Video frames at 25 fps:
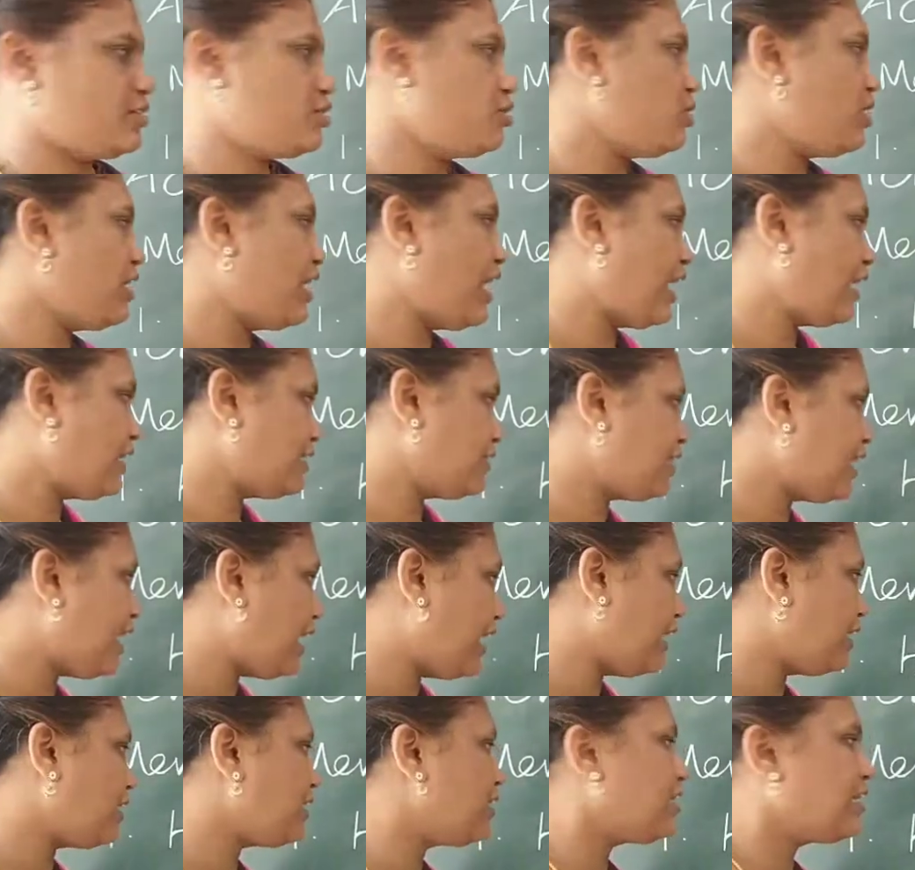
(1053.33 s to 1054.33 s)
So like
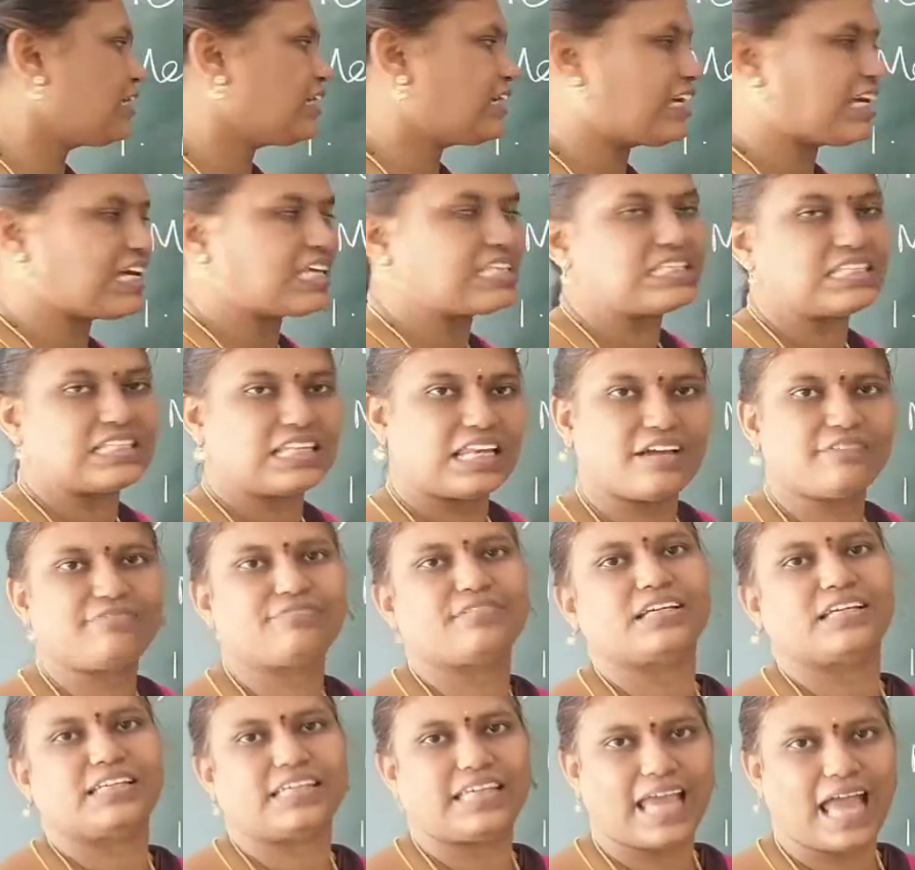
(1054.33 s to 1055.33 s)
that he has
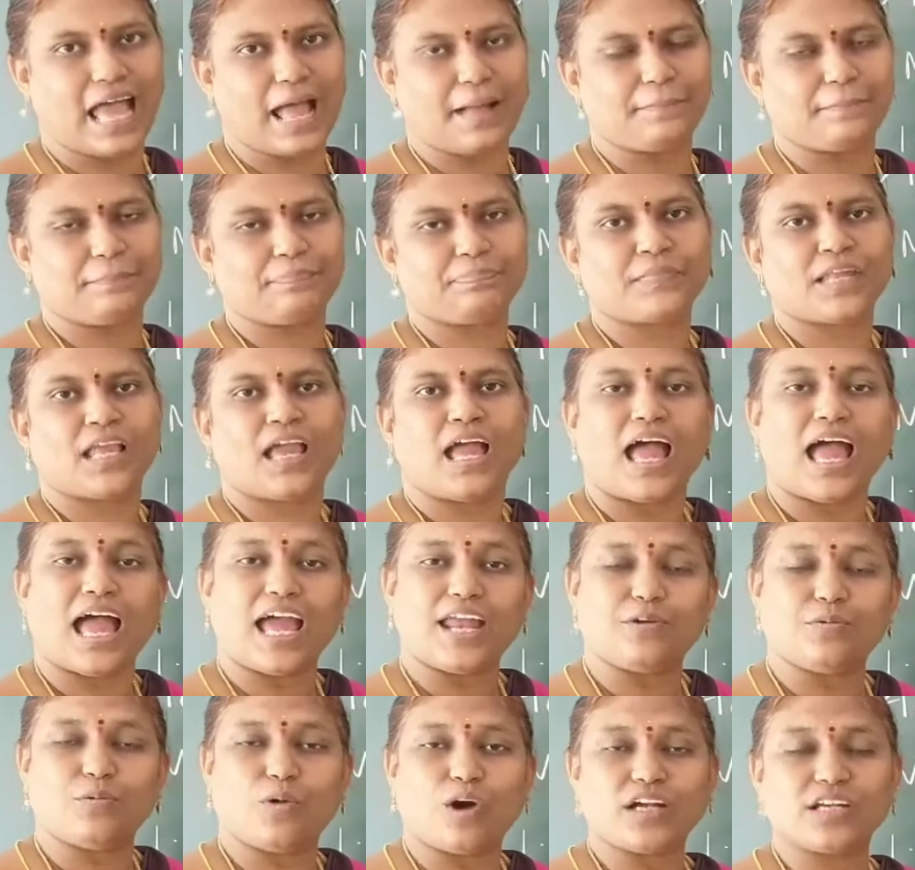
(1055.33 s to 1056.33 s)
left a gap,
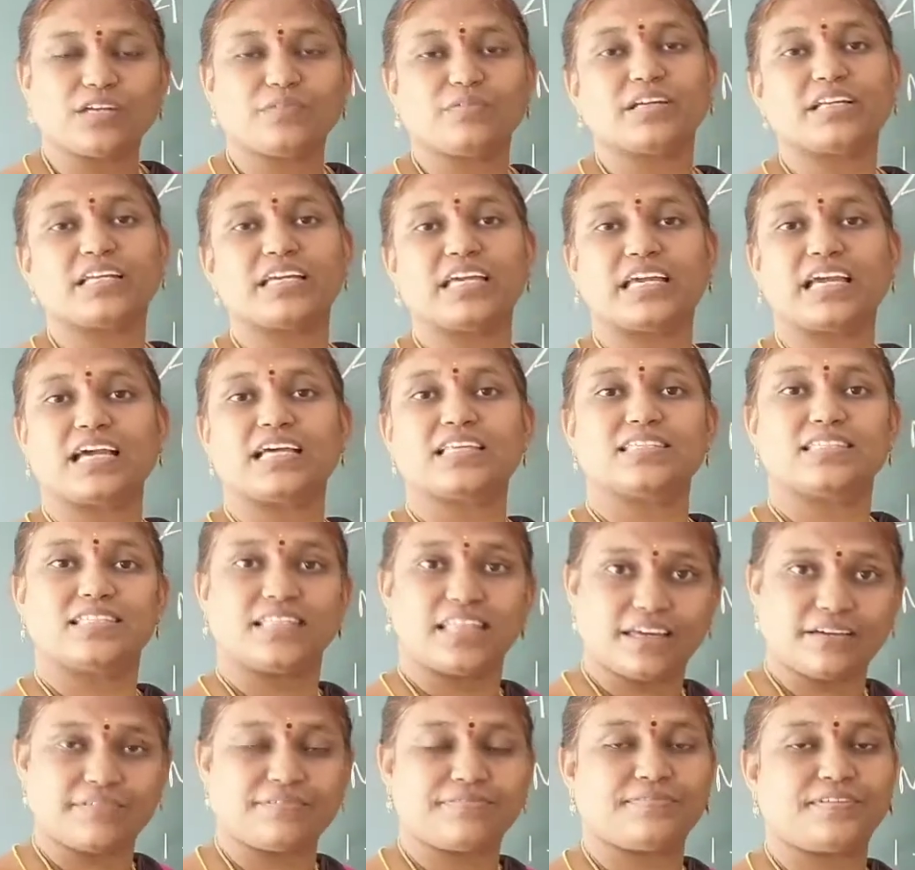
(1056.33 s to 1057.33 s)
and whatever he
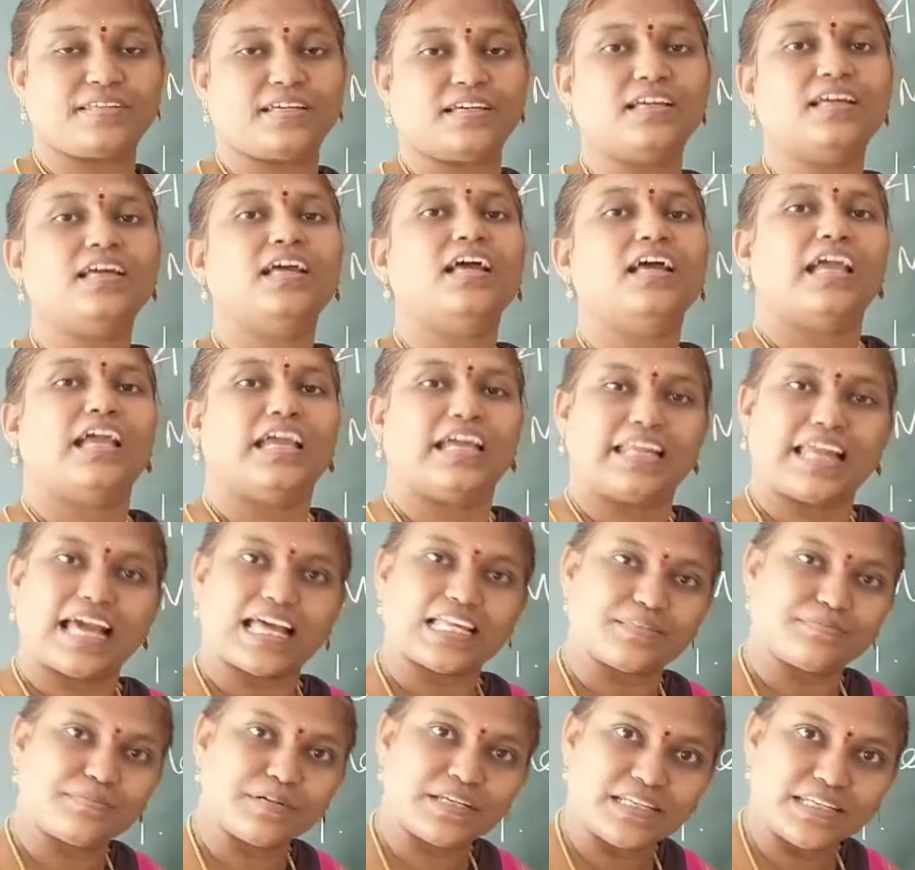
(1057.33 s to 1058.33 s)
has left, it
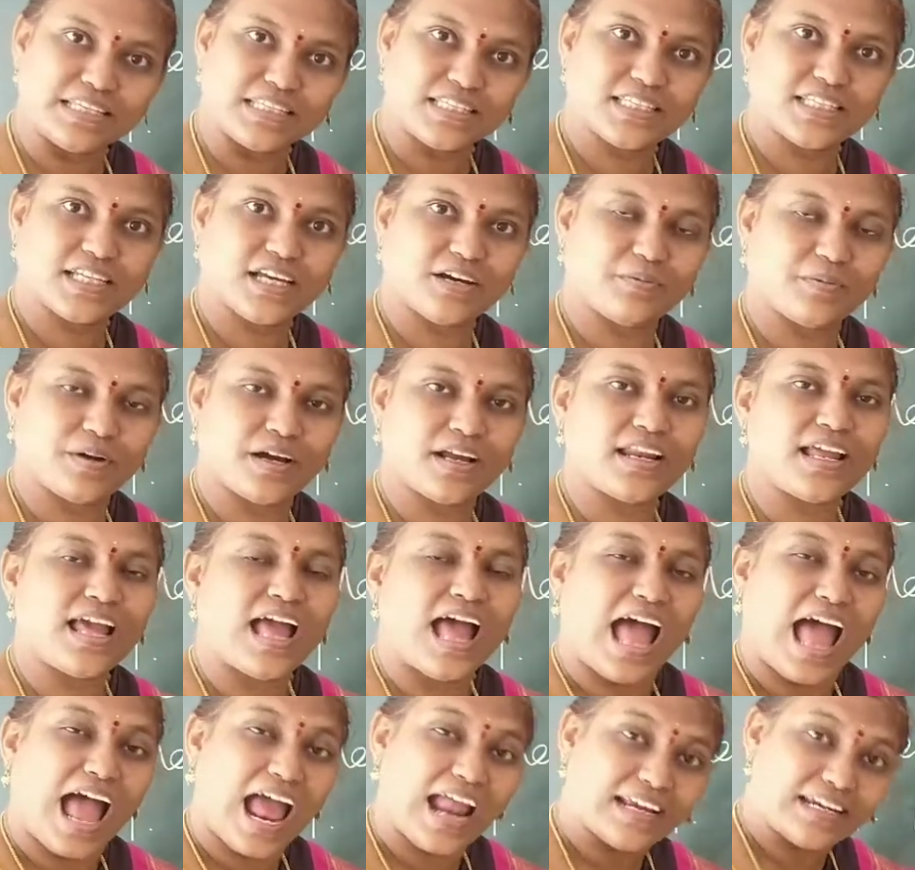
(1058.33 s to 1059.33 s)
has been discovered,
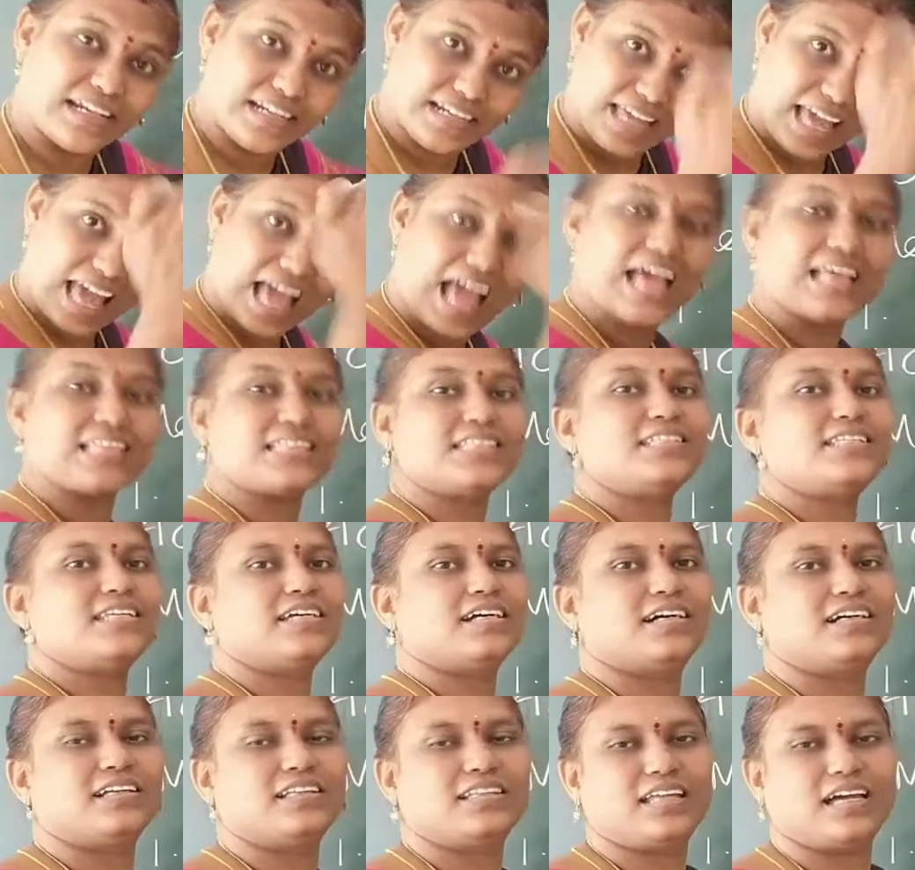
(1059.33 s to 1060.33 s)
and it has
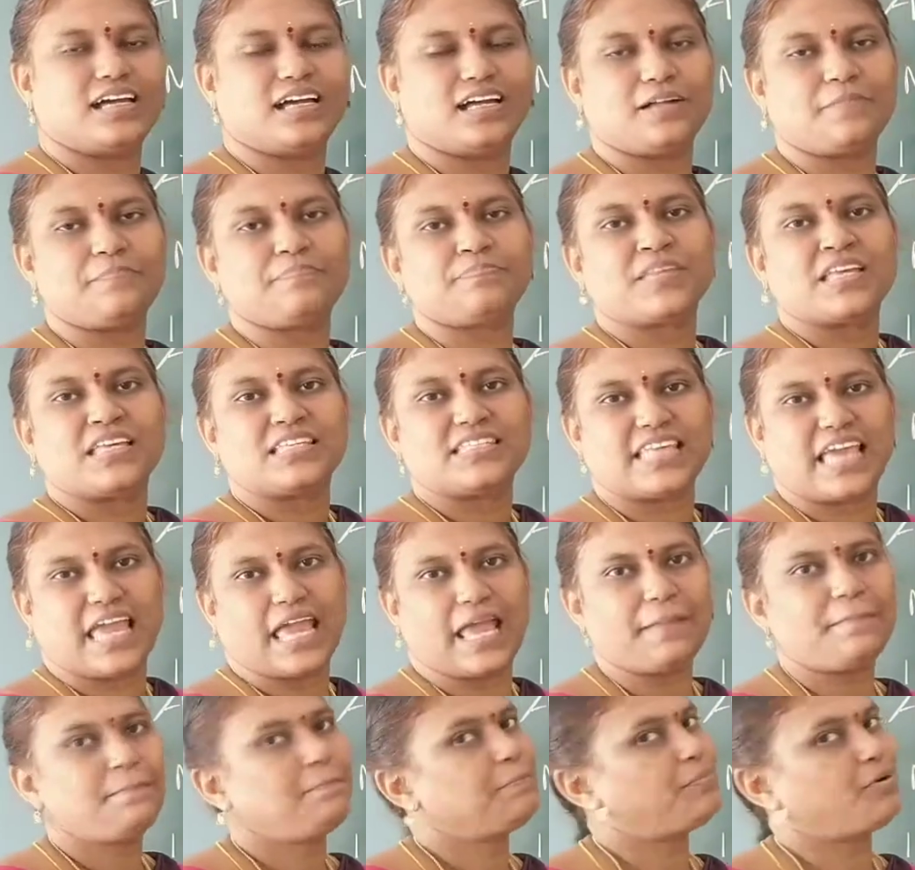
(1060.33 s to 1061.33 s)
the
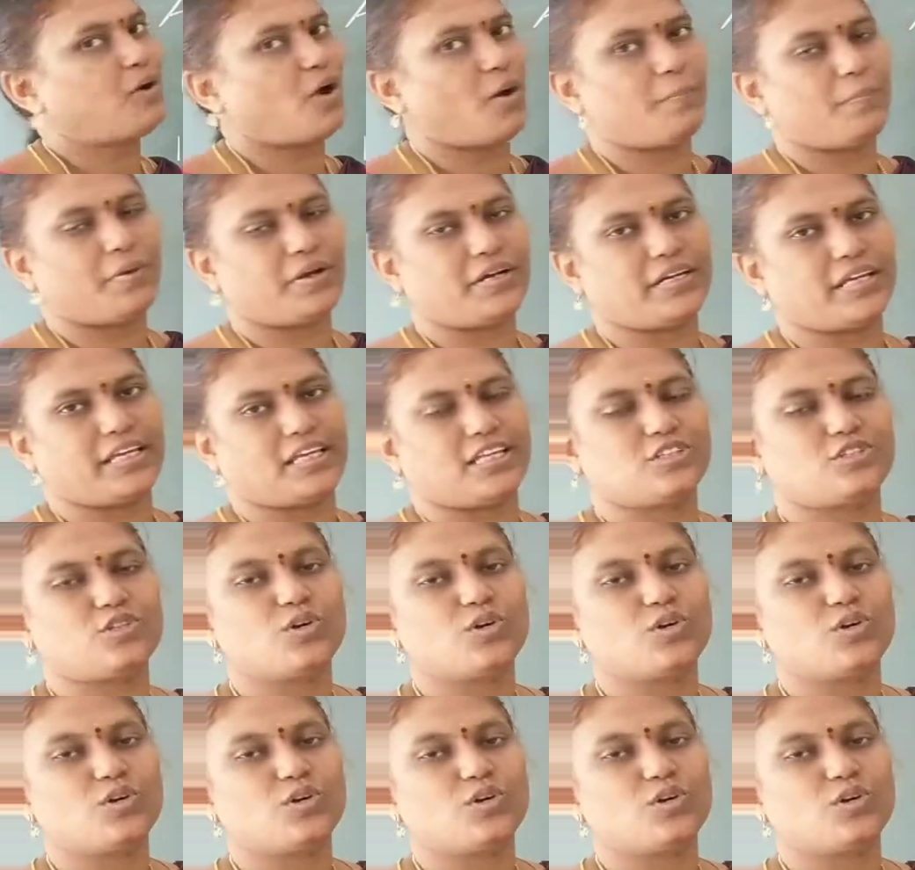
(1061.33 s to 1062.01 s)
same property.